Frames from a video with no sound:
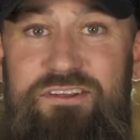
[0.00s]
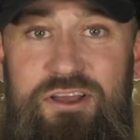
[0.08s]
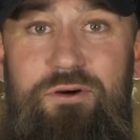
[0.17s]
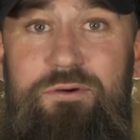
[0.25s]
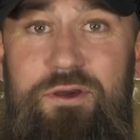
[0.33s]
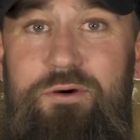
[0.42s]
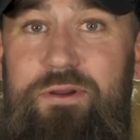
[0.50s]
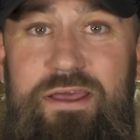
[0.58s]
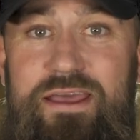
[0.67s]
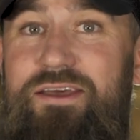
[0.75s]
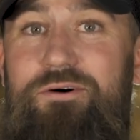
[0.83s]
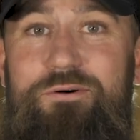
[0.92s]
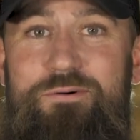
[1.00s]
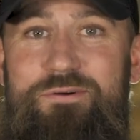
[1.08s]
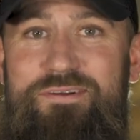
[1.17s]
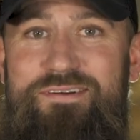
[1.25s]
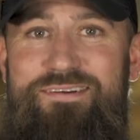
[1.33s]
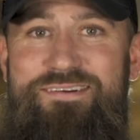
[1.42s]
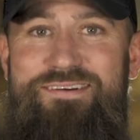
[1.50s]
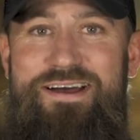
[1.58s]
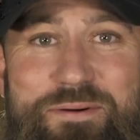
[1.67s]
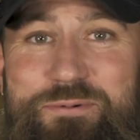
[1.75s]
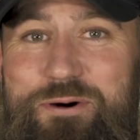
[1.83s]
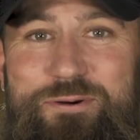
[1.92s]
y'all can go to hell.
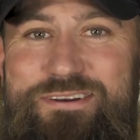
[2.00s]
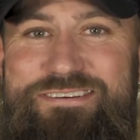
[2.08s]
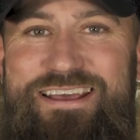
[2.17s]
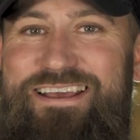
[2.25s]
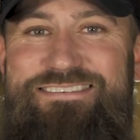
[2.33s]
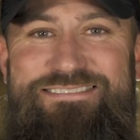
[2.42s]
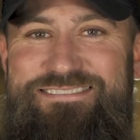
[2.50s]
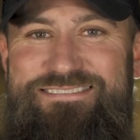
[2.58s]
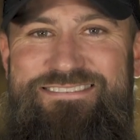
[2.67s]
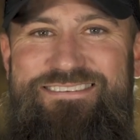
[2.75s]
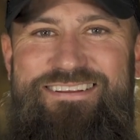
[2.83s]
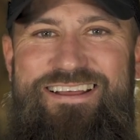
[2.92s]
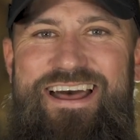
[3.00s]
I'm going to Texas.